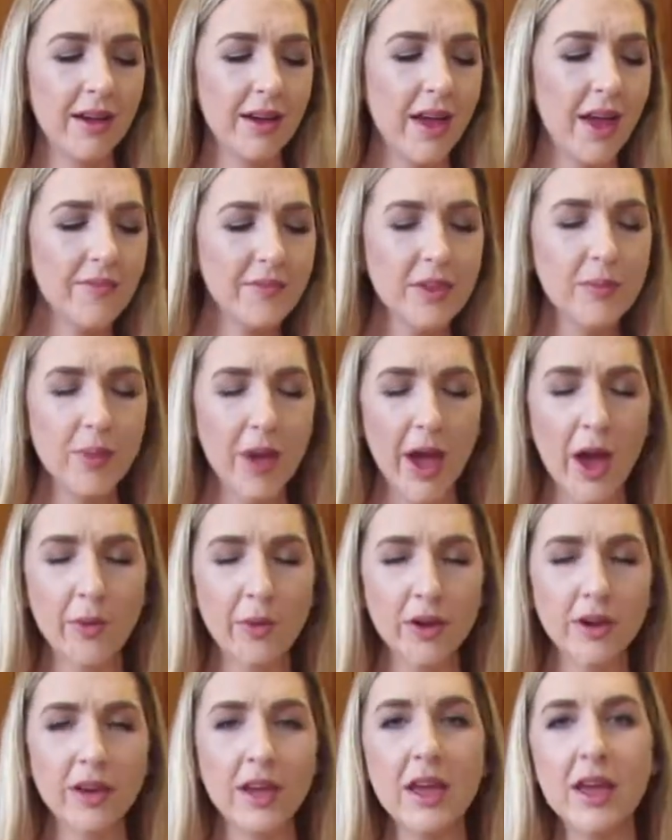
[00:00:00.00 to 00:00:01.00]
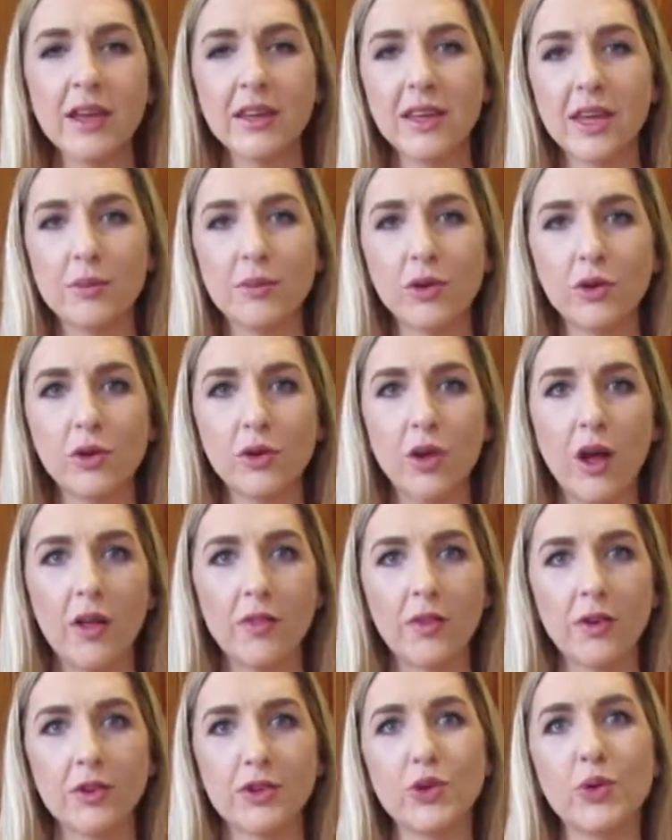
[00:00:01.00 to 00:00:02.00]
heavy powered chemical
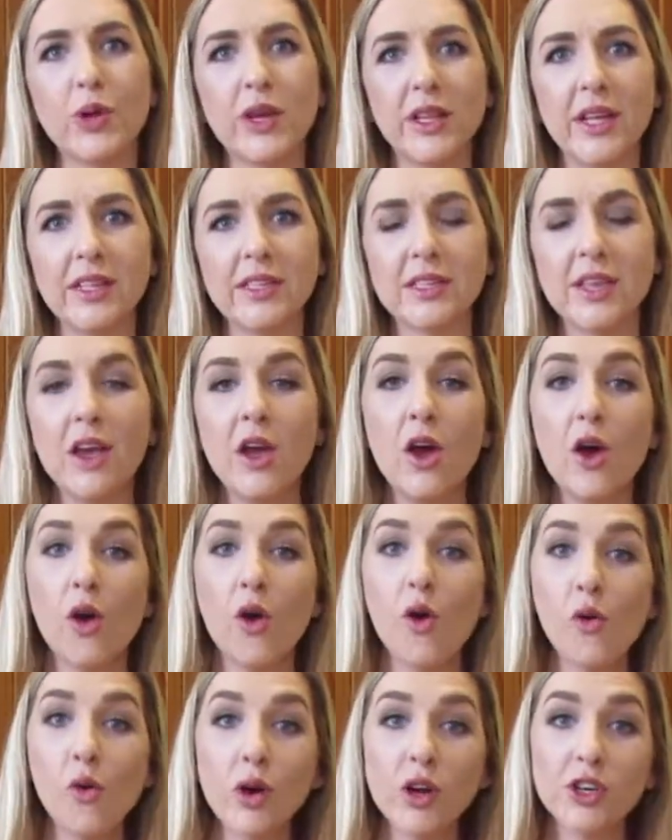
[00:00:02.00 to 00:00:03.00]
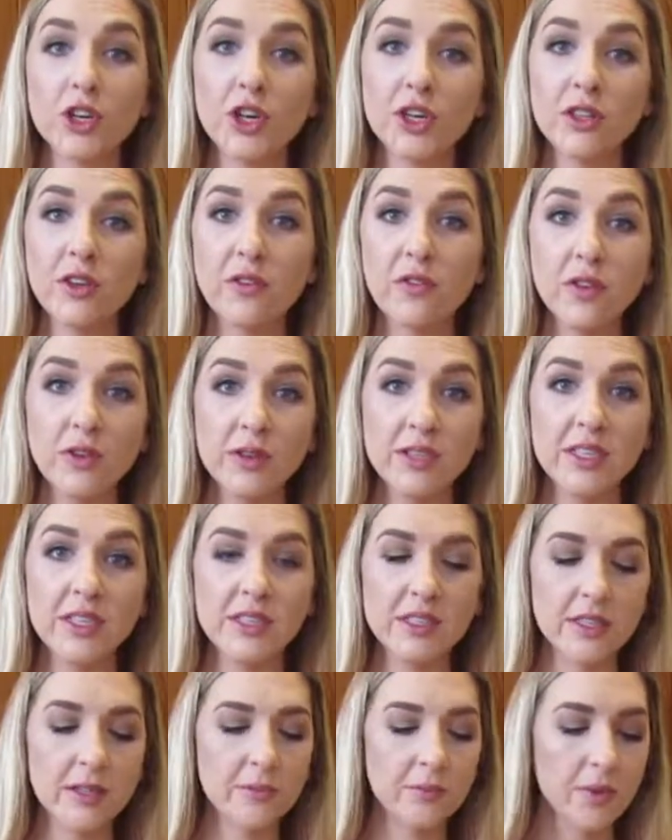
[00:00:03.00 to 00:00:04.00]
on their toilets, or during the flu
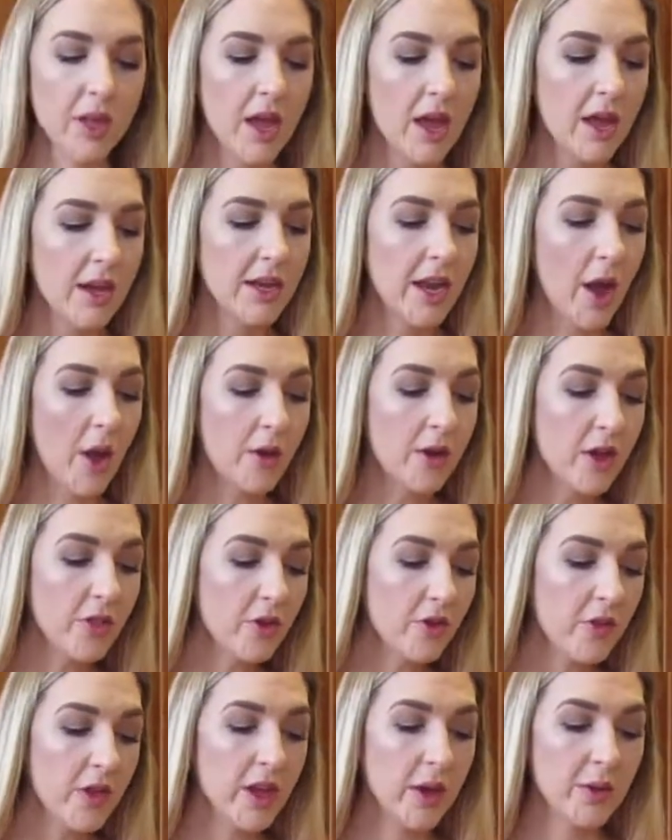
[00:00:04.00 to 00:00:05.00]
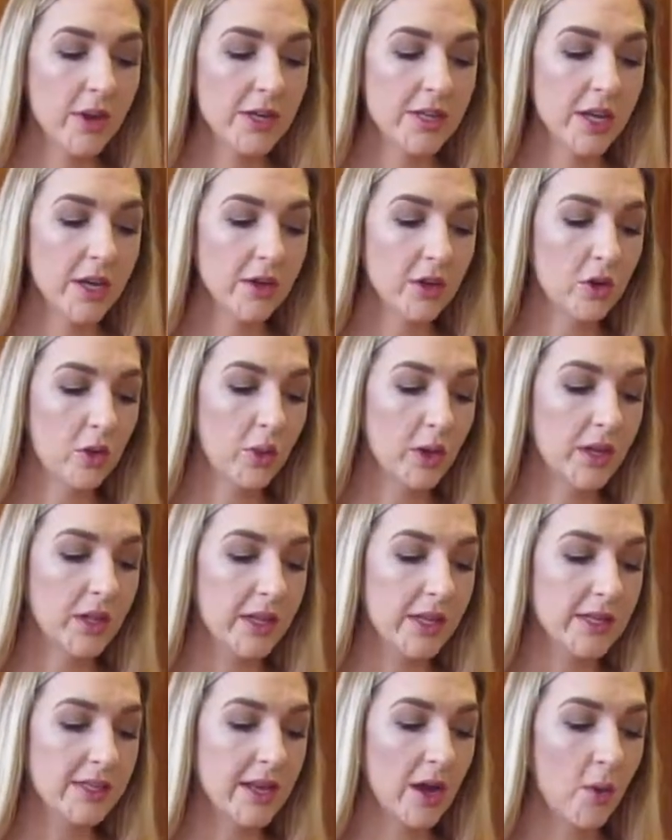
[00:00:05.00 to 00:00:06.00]
season. Now, another thing I want to tell you
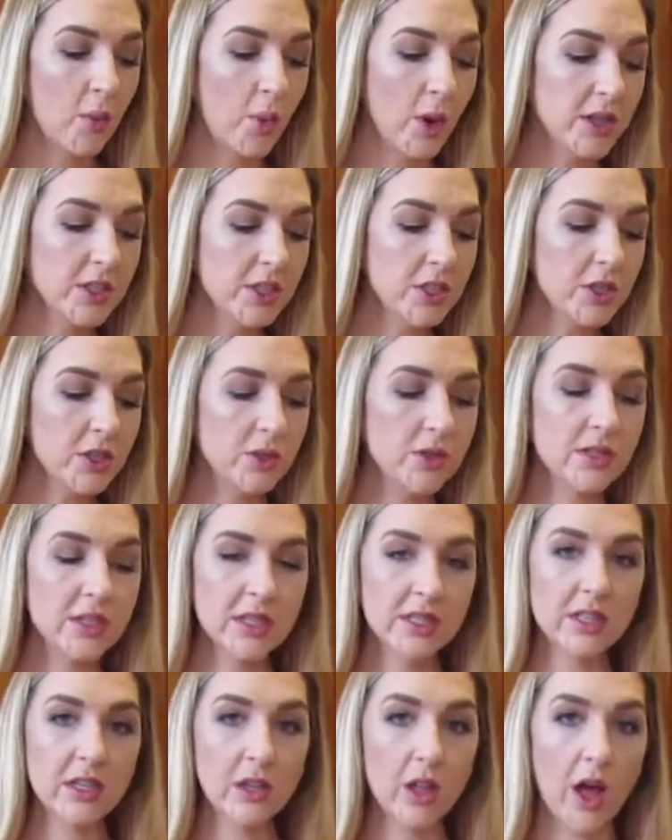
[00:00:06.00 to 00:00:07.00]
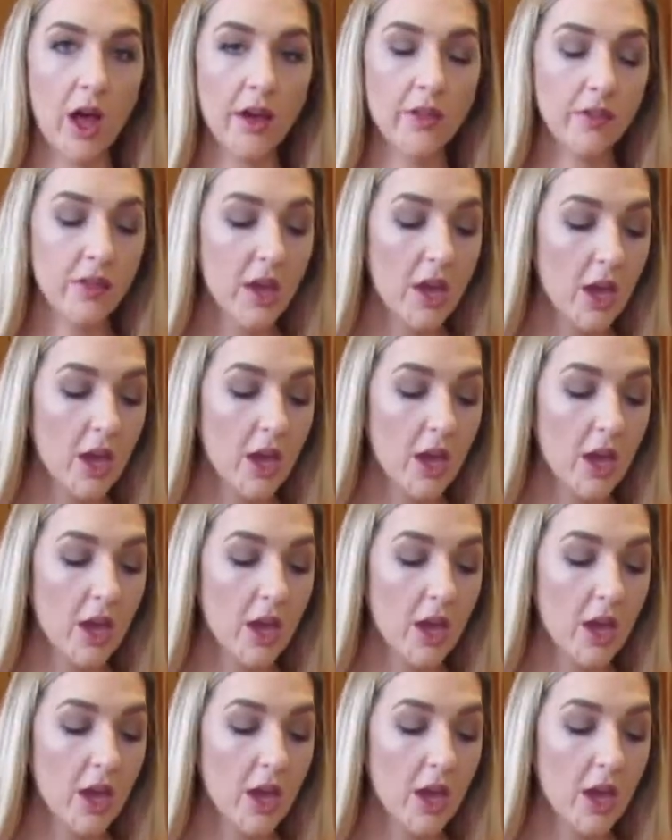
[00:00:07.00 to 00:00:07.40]
quickly is that once you use this cloth,